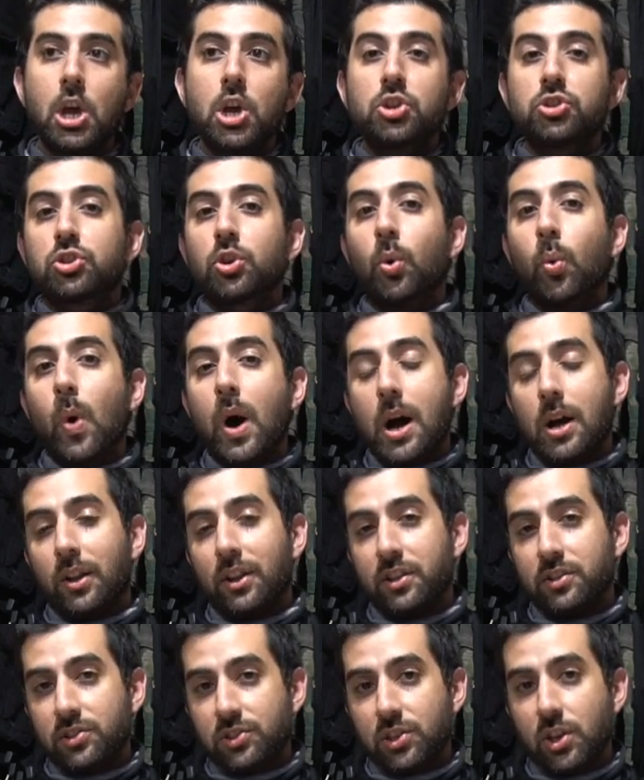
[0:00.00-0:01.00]
So while
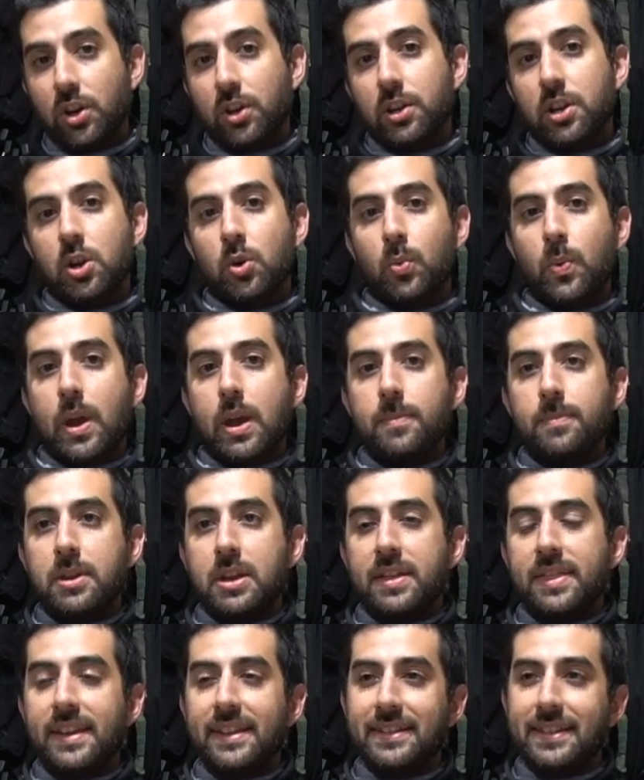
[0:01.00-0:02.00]
in Saudi
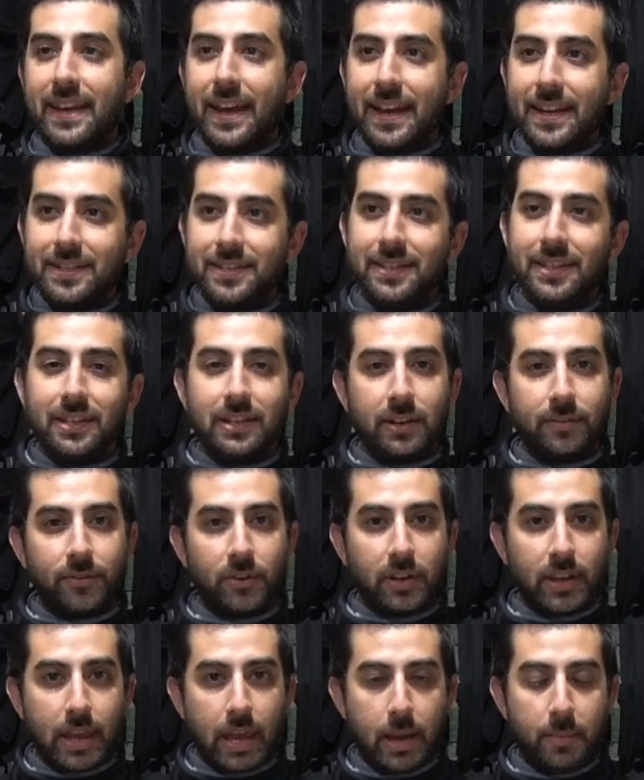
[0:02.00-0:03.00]
Arabia, they tested
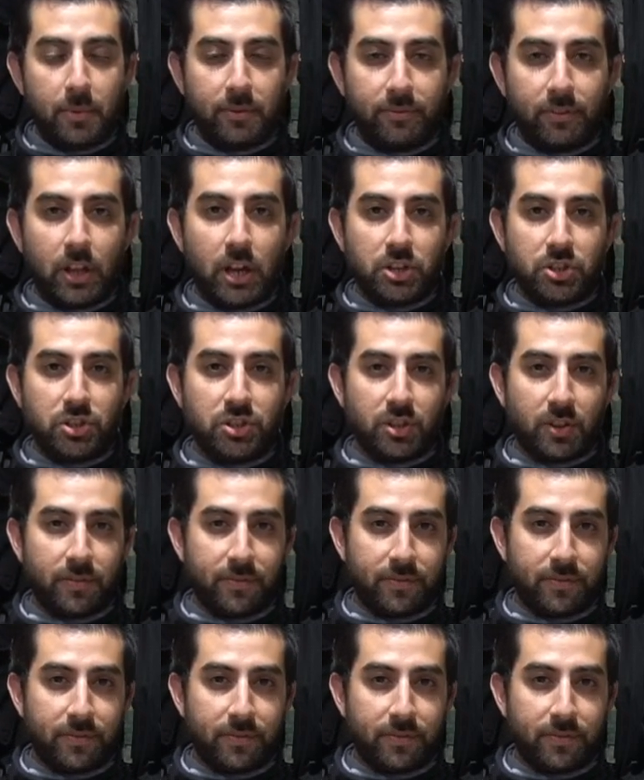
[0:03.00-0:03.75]
different camouflages on